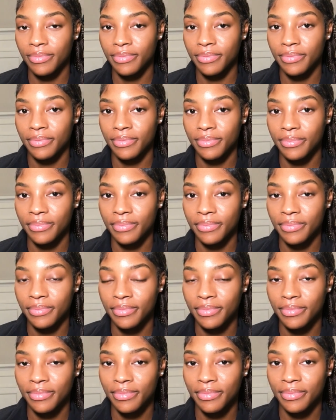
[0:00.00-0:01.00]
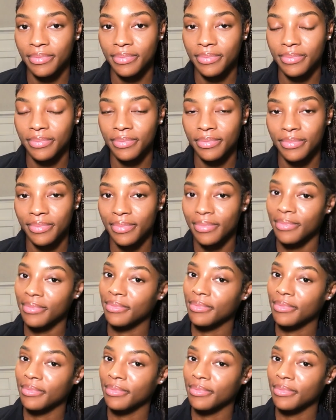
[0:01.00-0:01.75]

Nothing is said.